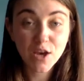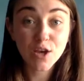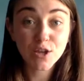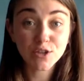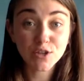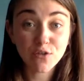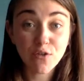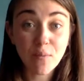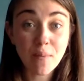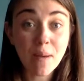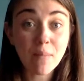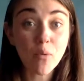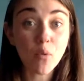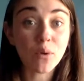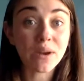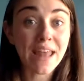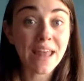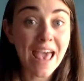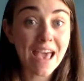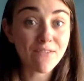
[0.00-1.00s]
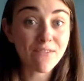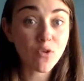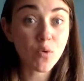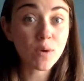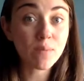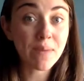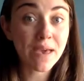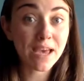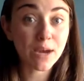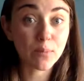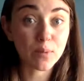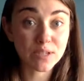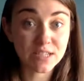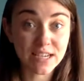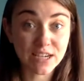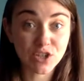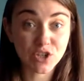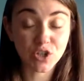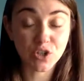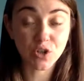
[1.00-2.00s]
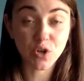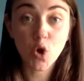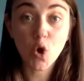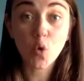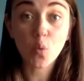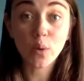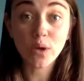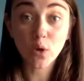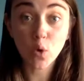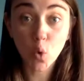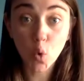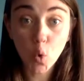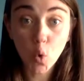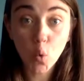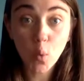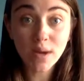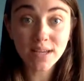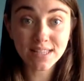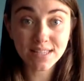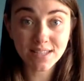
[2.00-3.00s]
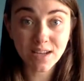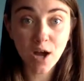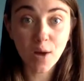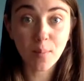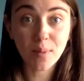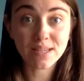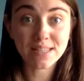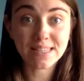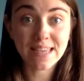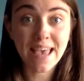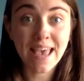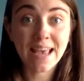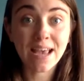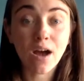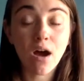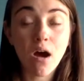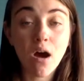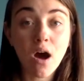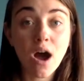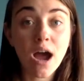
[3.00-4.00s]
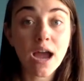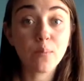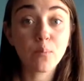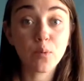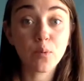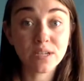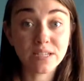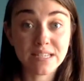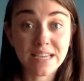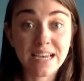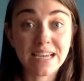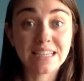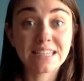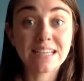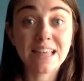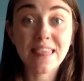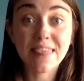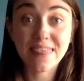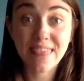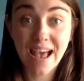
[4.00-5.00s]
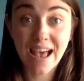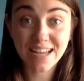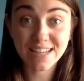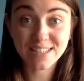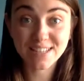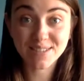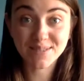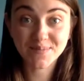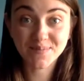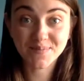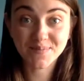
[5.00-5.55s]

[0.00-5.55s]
So remember, whenever we make a prediction, we always start by saying, I predict that.